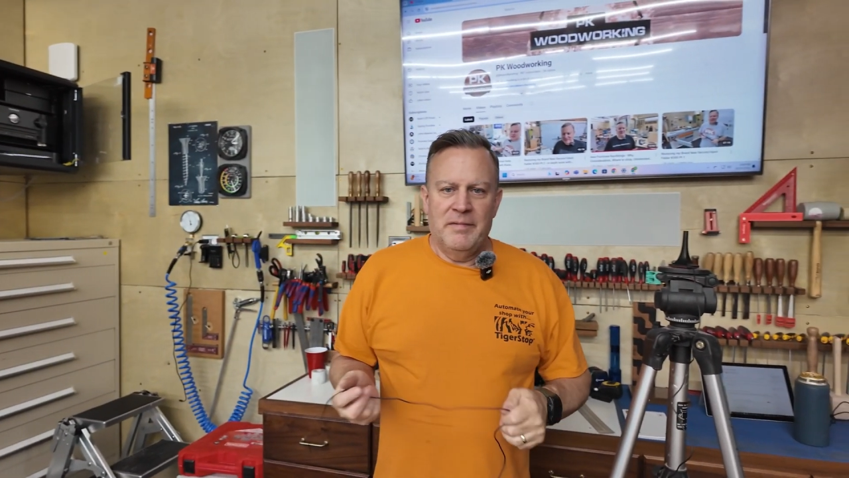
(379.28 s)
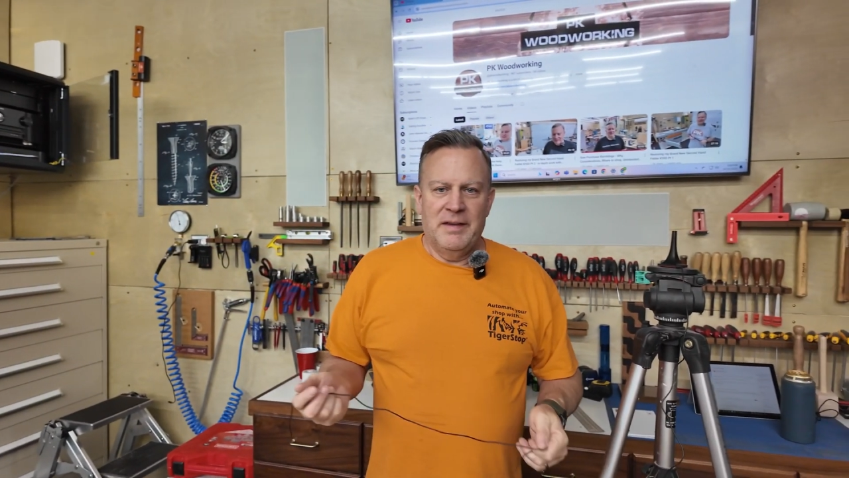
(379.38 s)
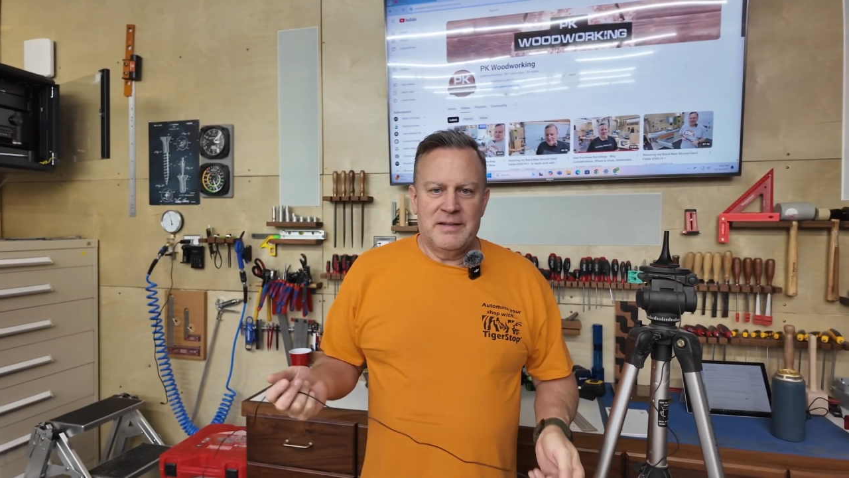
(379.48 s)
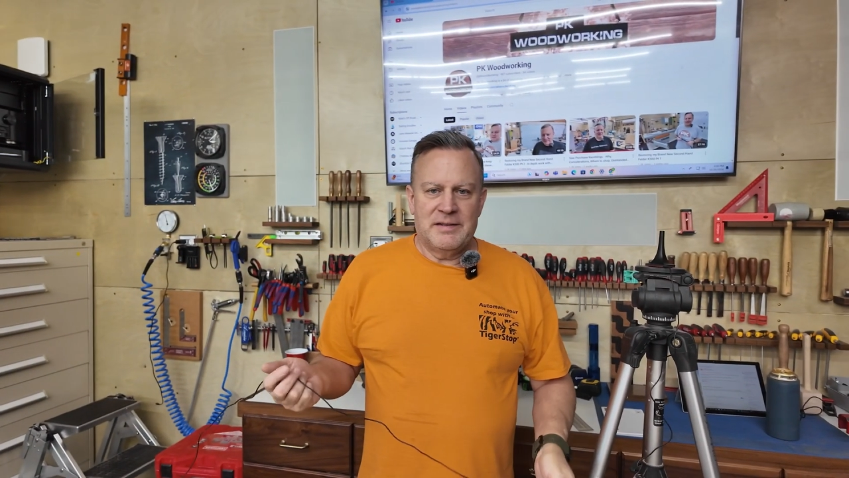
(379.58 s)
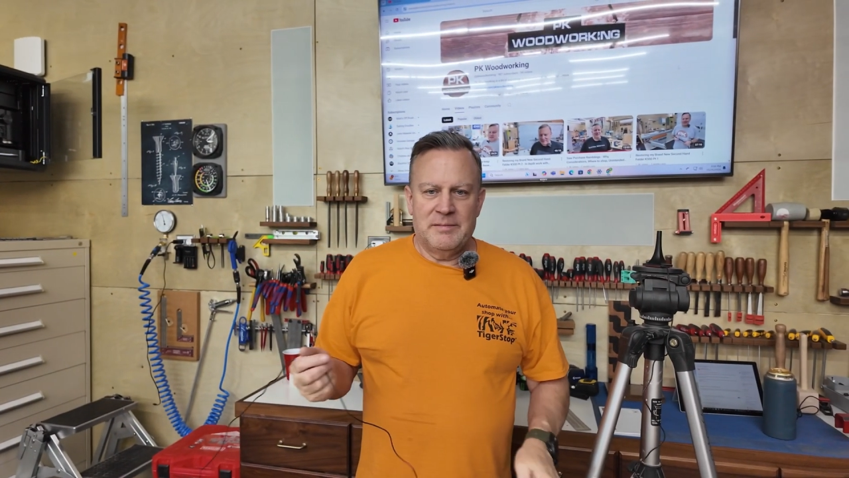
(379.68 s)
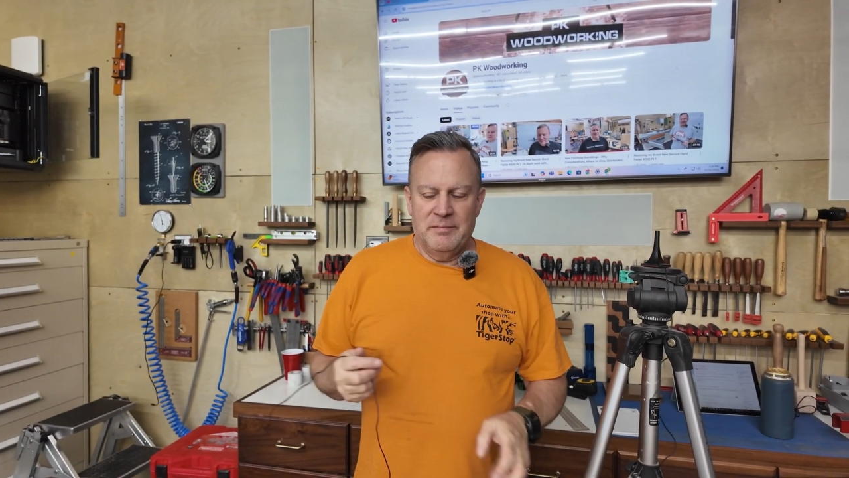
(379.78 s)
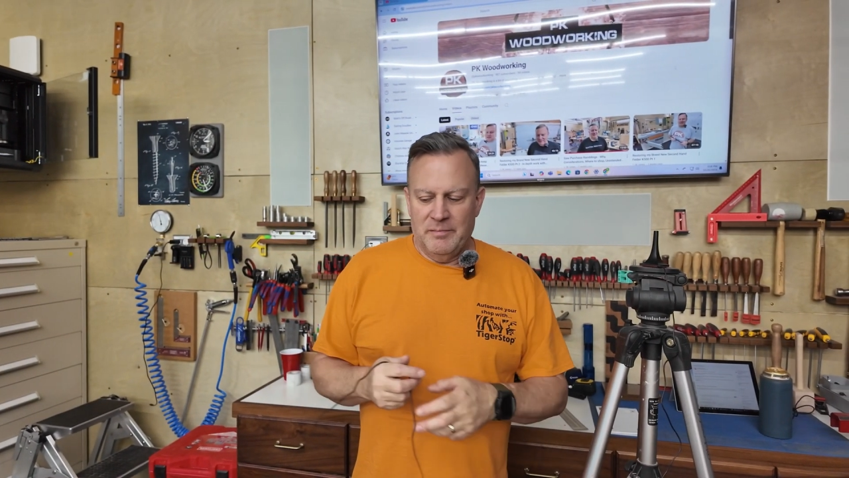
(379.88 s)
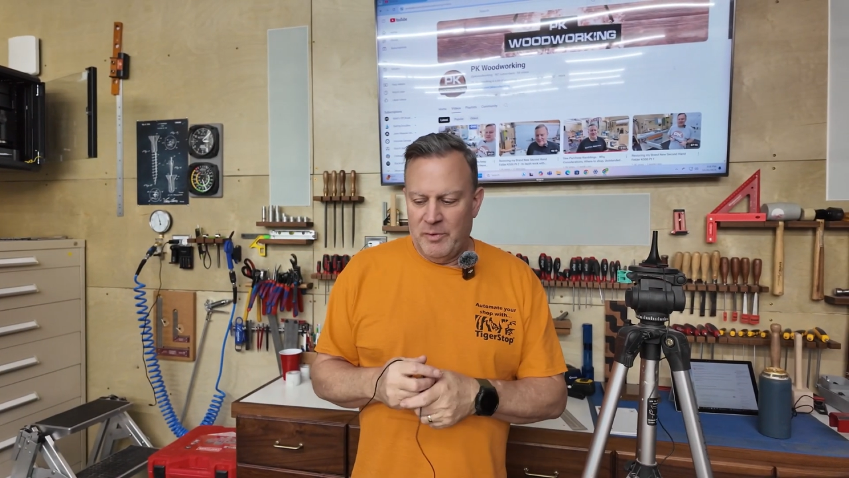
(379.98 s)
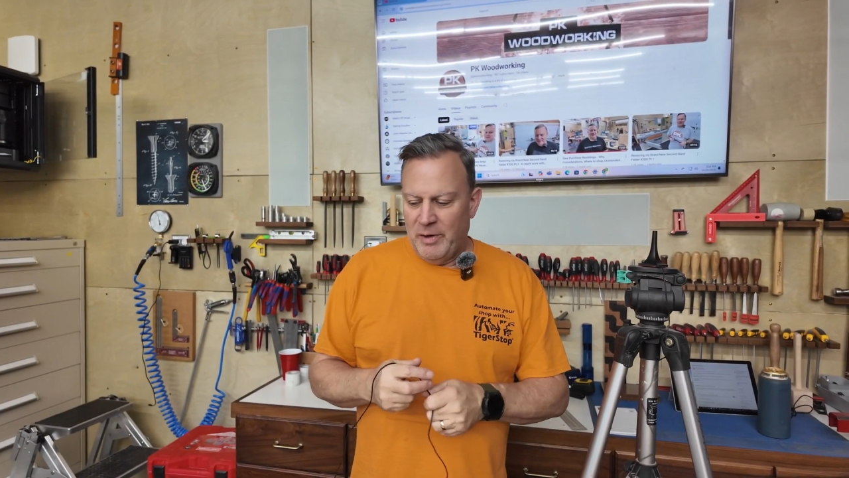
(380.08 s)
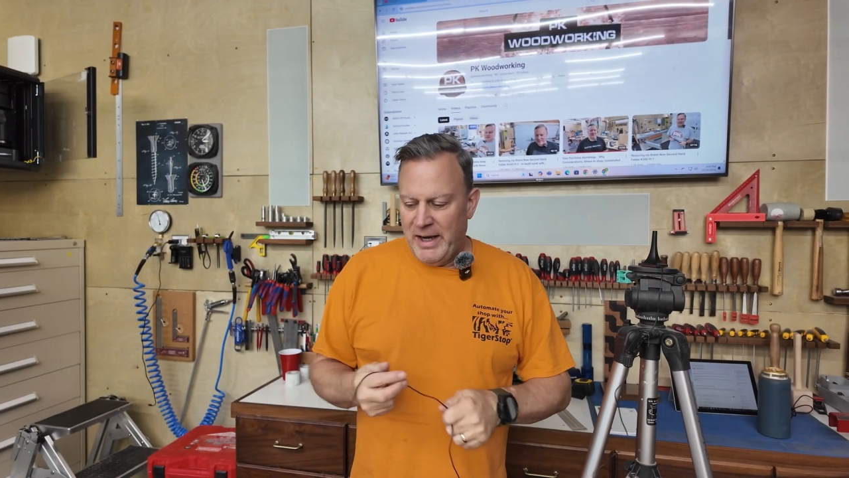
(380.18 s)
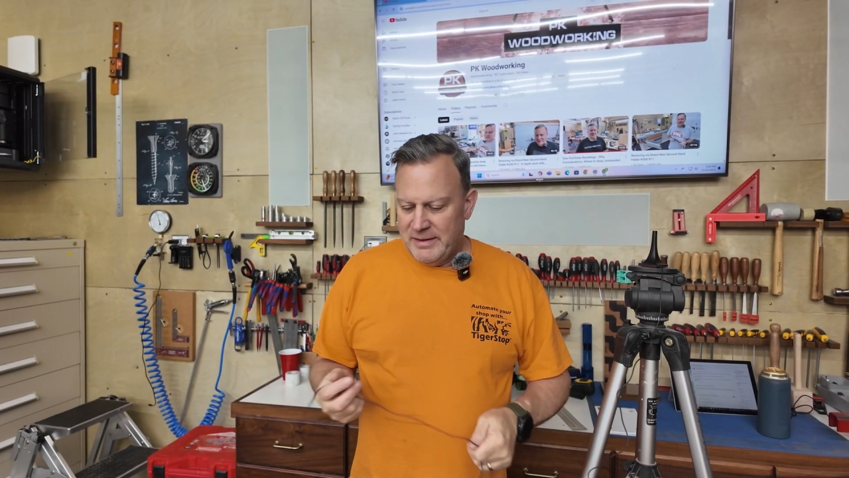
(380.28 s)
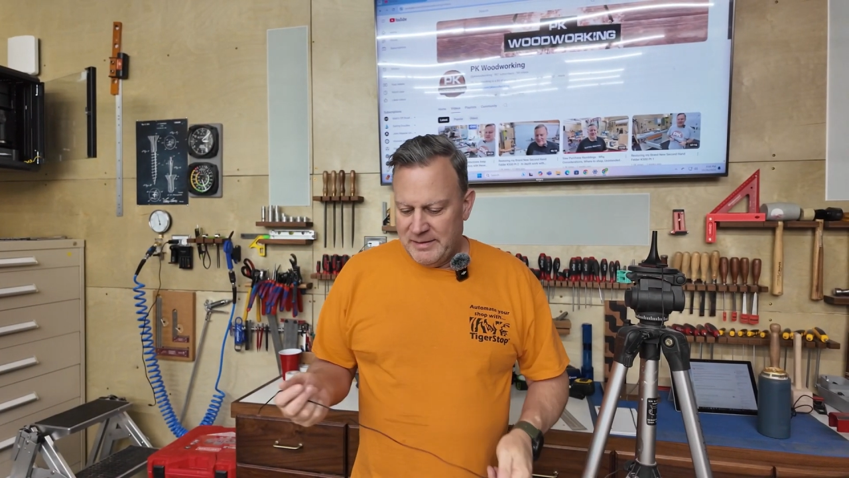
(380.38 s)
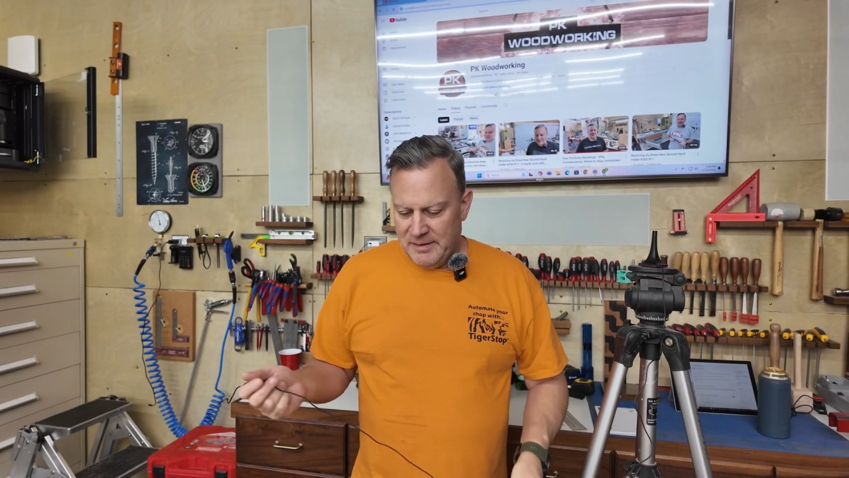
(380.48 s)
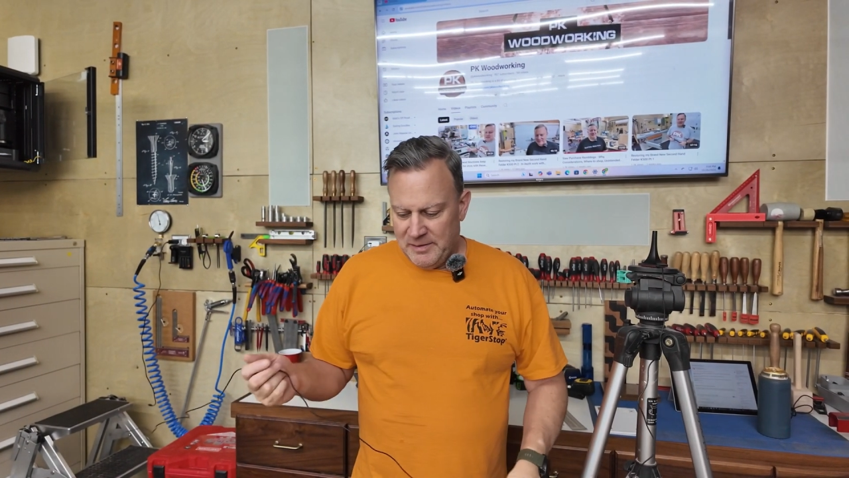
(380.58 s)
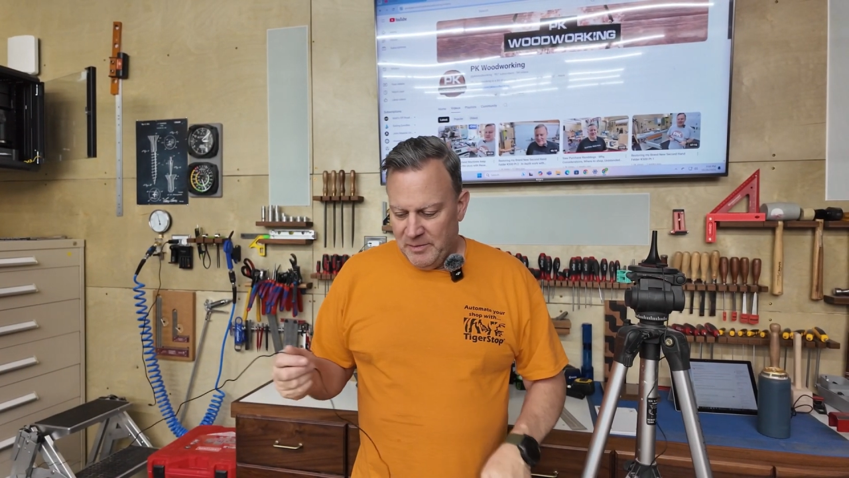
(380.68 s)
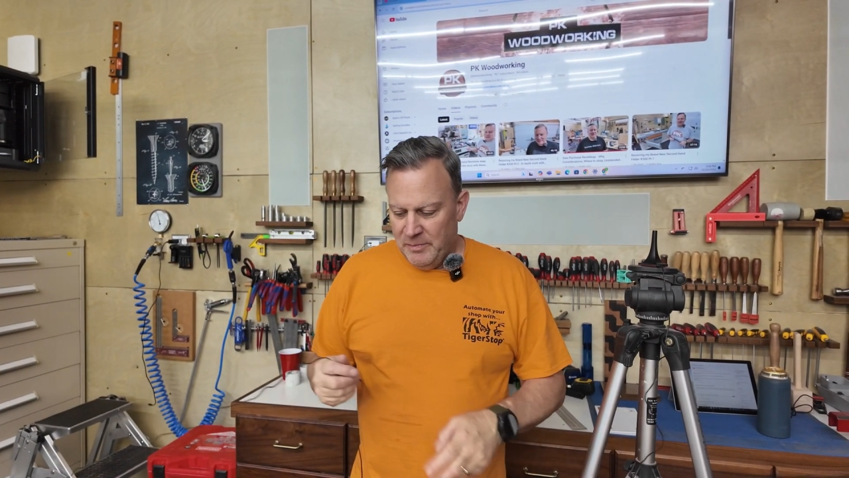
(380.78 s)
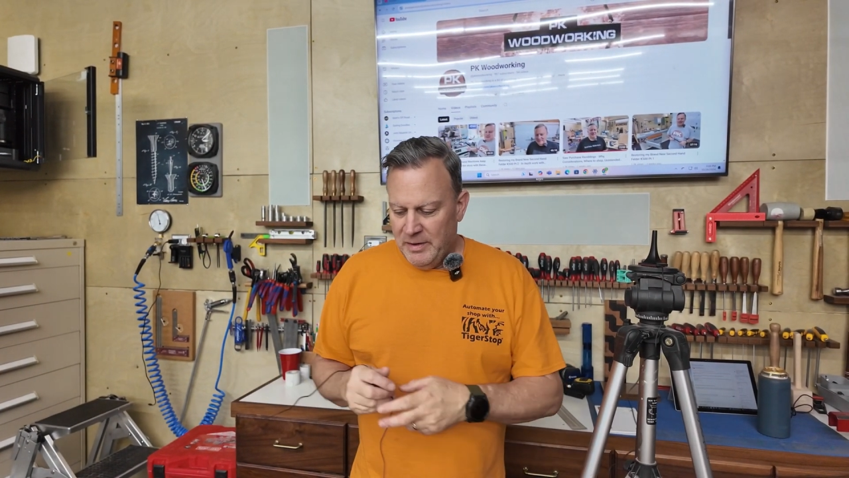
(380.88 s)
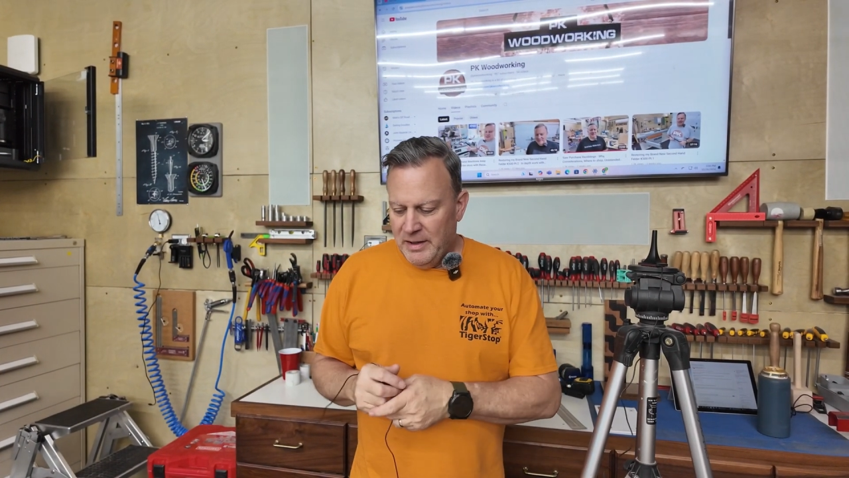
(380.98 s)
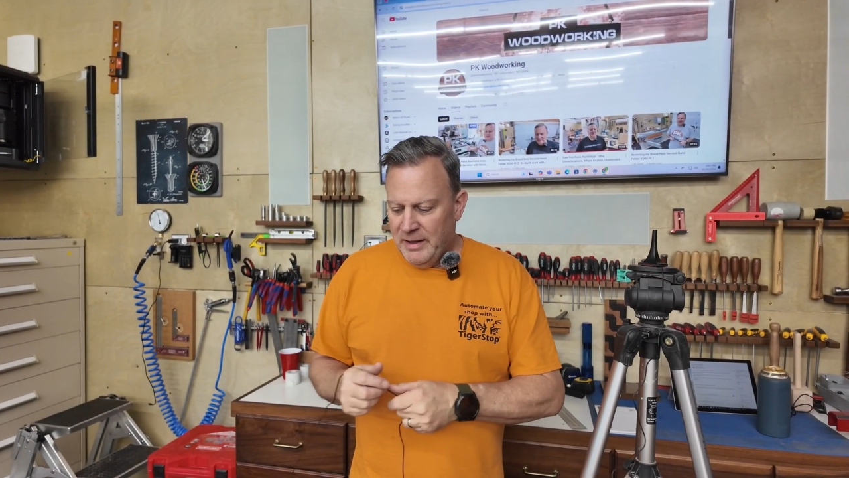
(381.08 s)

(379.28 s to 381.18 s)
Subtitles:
this Marantz system